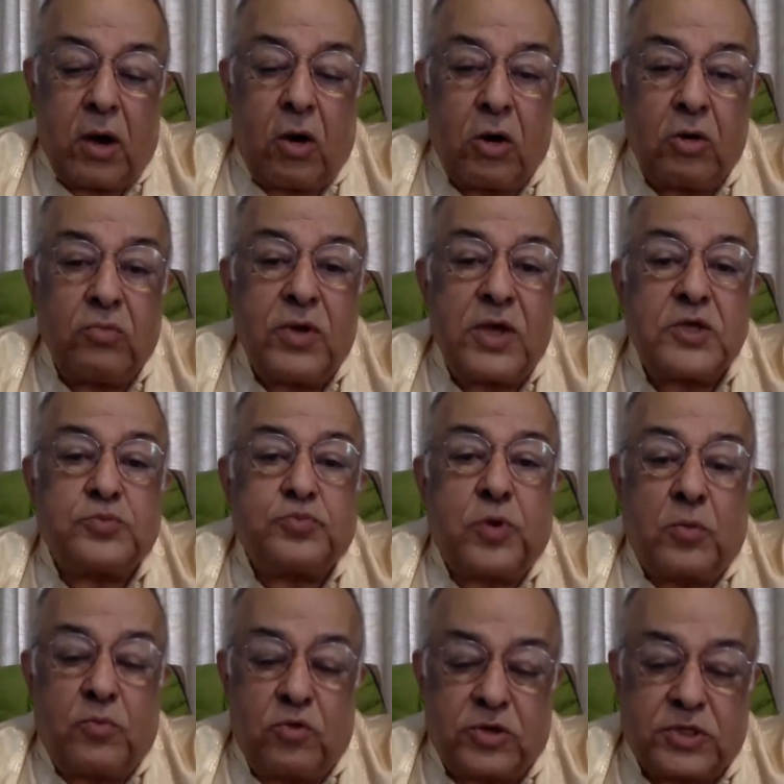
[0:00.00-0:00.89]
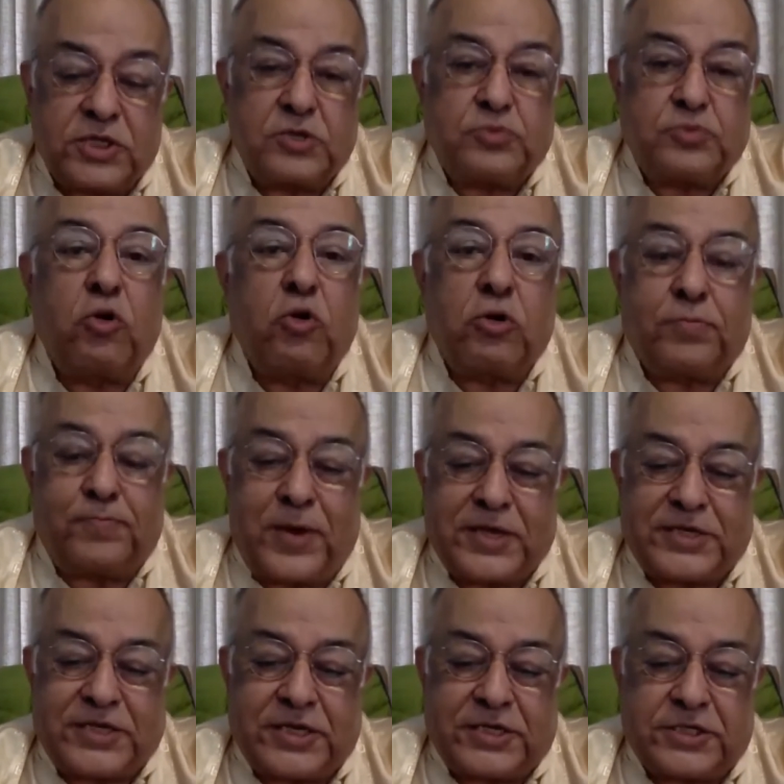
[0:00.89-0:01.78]
always promote these 4
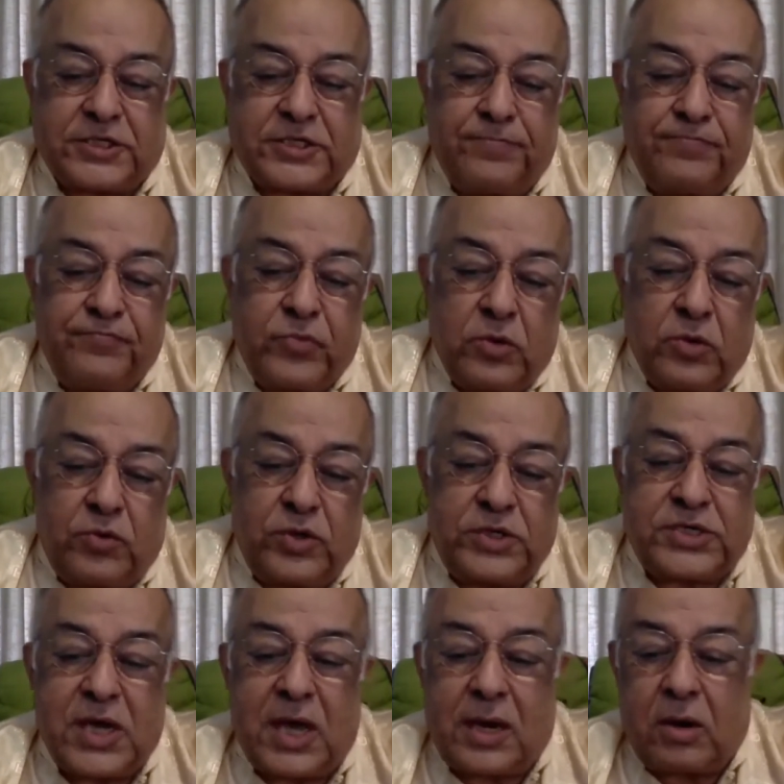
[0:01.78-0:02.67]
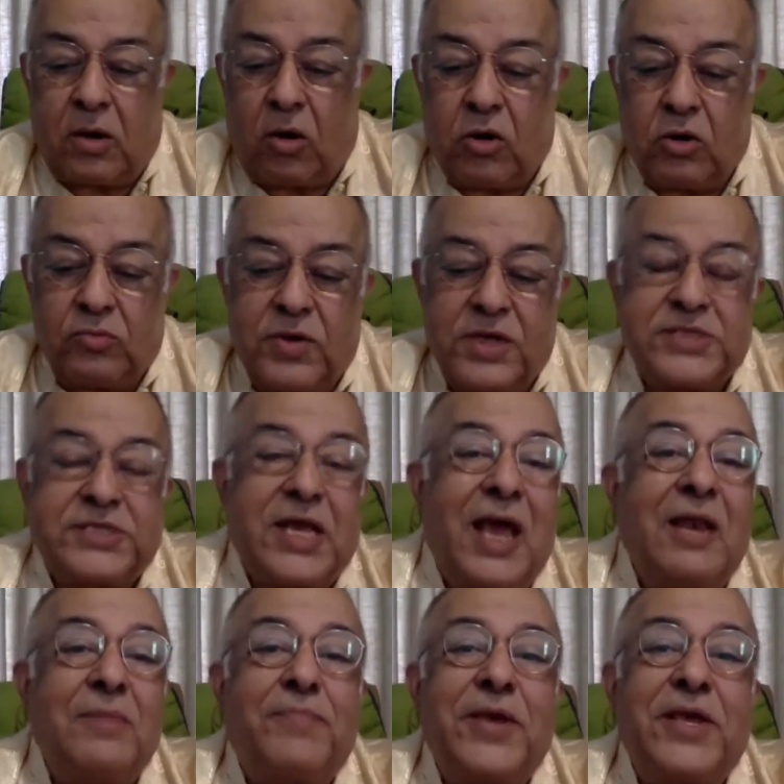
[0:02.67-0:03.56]
places, which are always
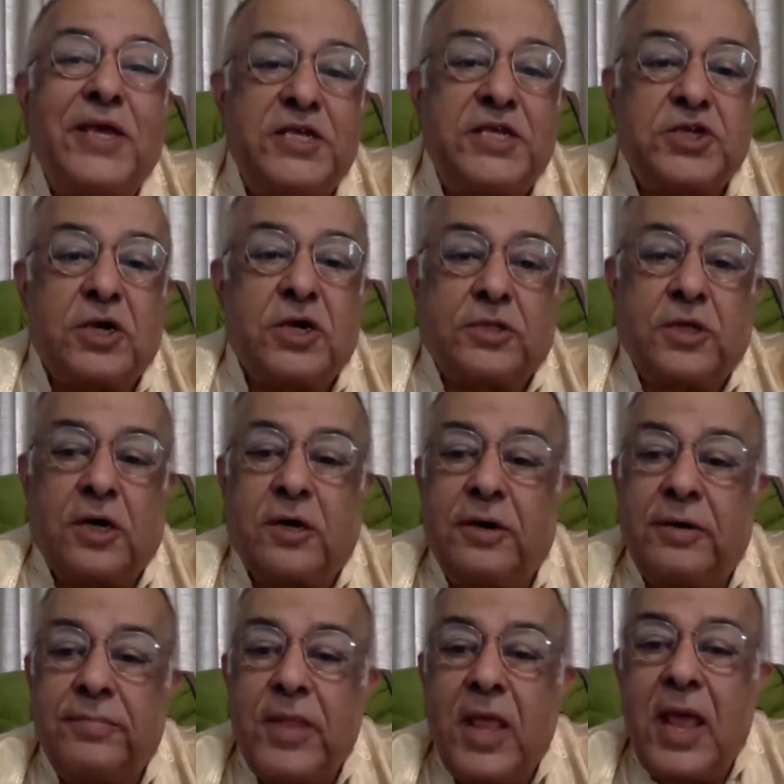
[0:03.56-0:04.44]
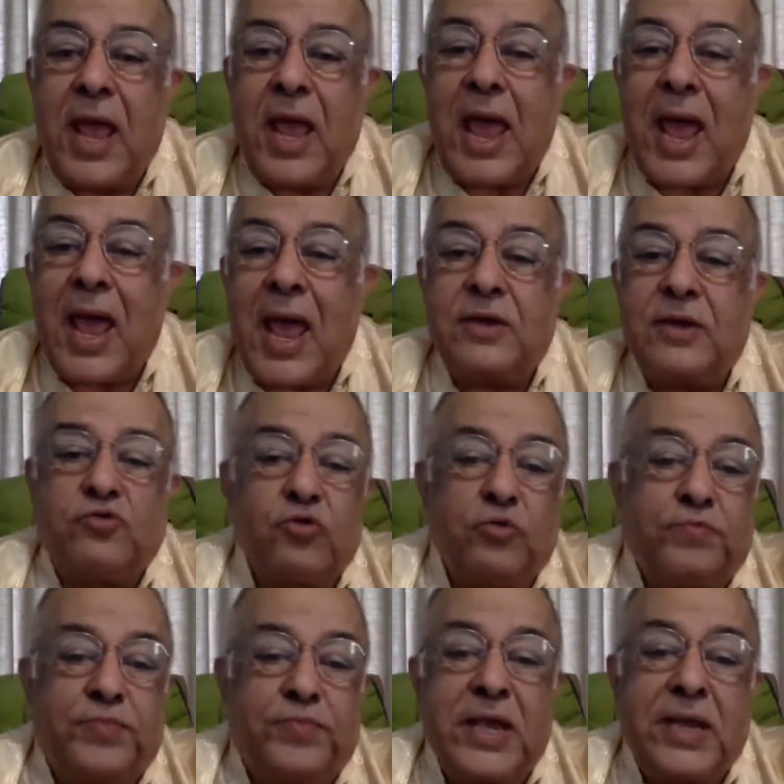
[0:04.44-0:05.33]
helping each other and to
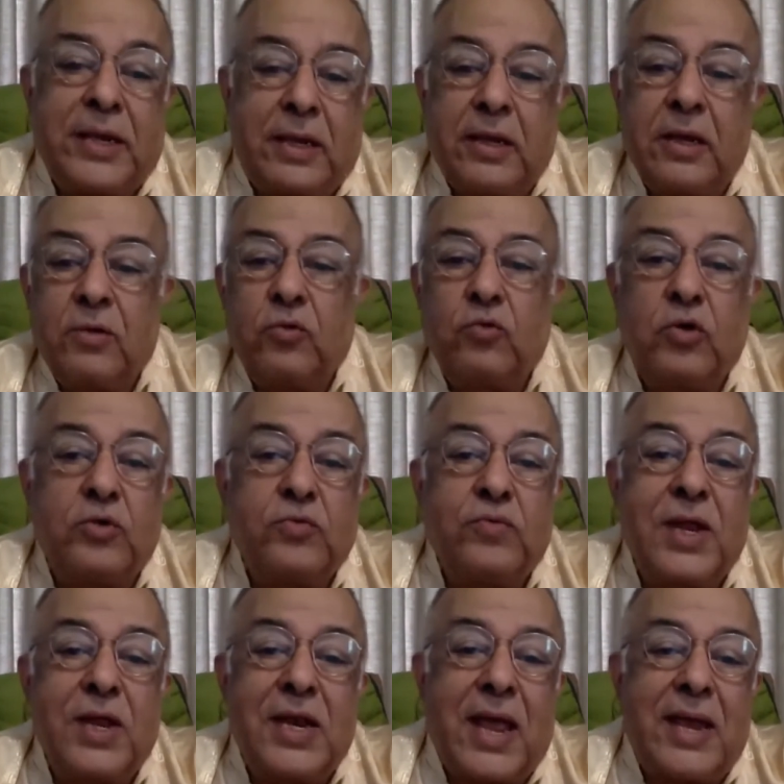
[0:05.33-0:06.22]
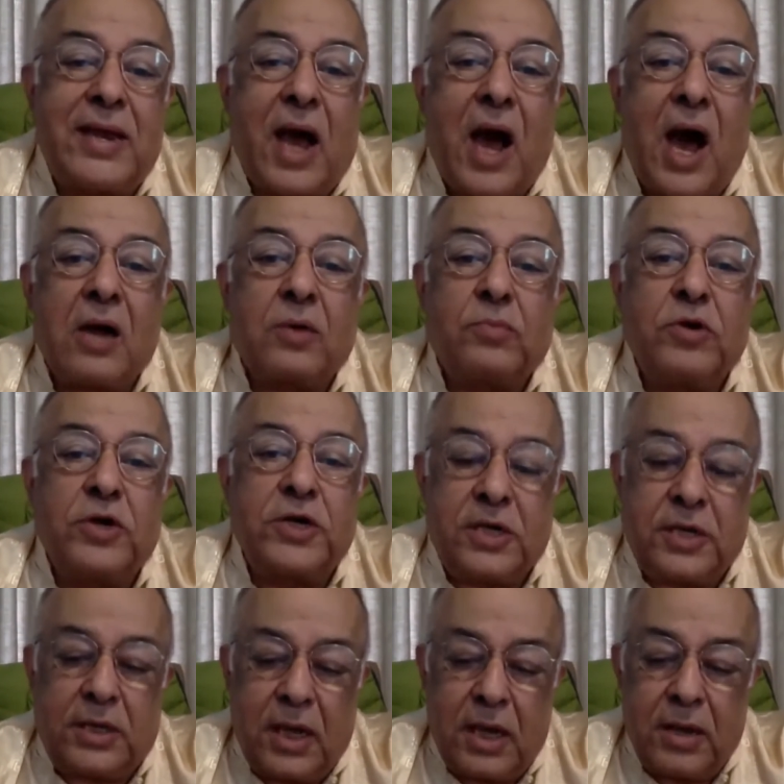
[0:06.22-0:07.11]
bring goodwill and
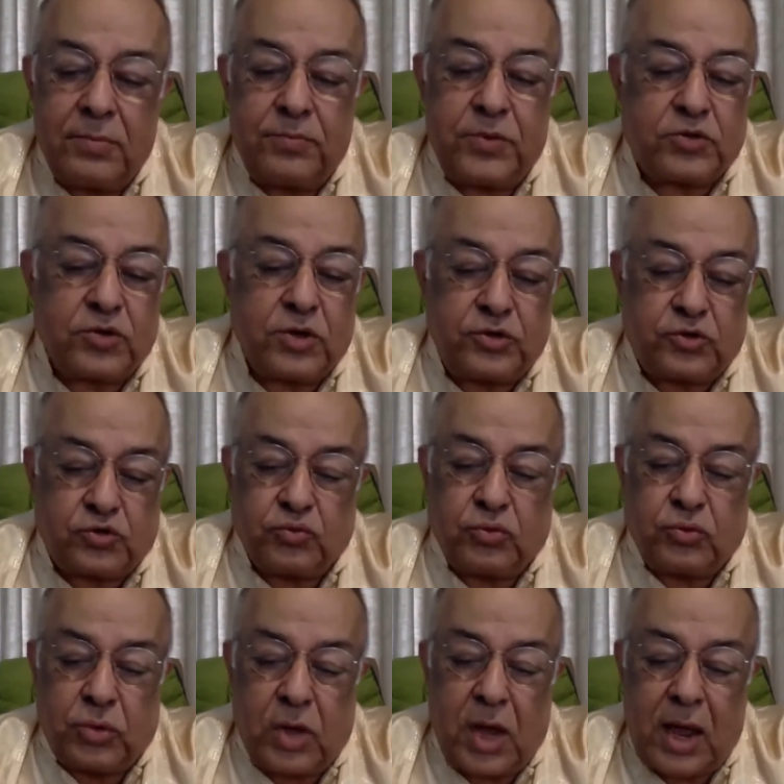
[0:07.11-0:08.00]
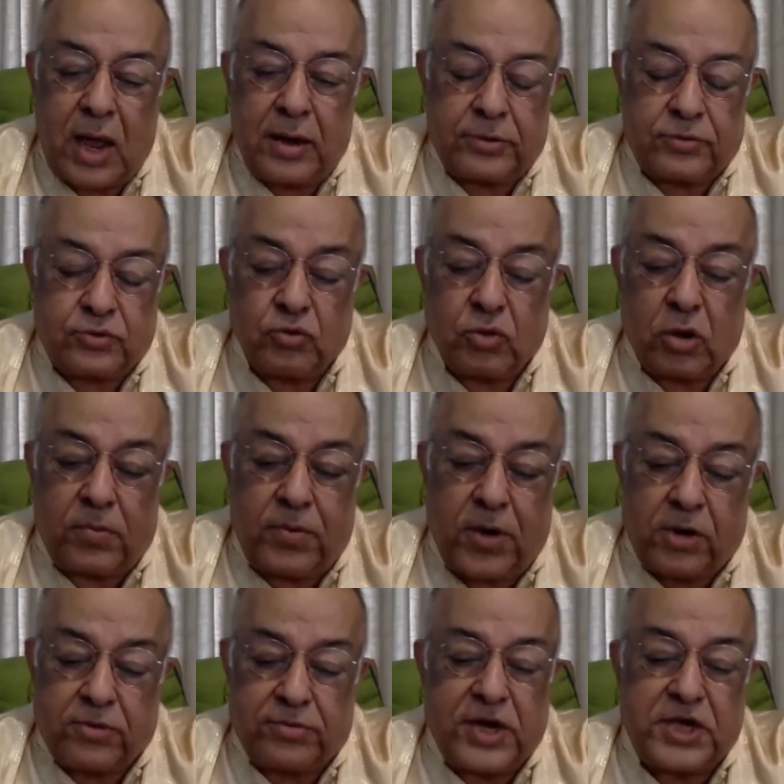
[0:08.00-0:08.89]
harmony between two of
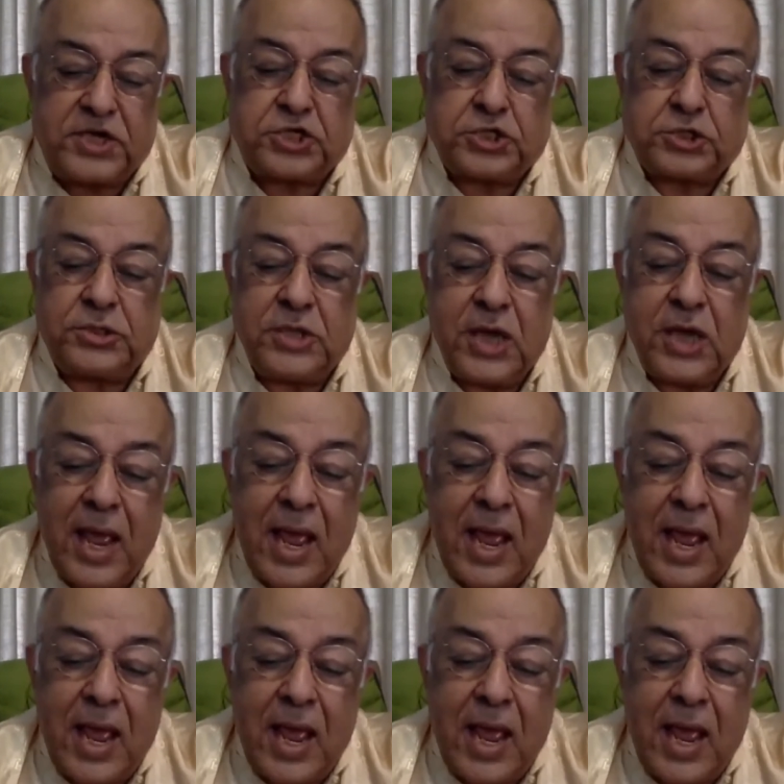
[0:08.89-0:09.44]
our nation.